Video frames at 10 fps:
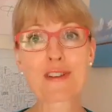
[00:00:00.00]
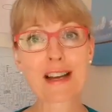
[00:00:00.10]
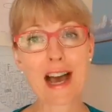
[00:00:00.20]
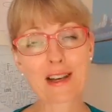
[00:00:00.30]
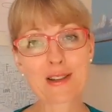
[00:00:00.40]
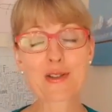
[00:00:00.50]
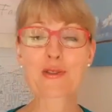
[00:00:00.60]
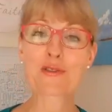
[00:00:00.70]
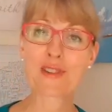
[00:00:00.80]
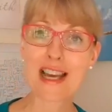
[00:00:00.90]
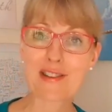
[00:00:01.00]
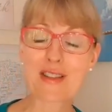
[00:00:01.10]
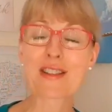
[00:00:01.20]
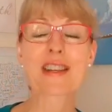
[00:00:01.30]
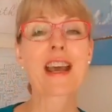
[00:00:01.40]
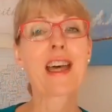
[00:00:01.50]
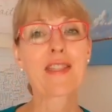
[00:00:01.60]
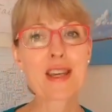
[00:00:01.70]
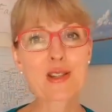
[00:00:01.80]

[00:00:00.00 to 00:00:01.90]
colours or flavours. There's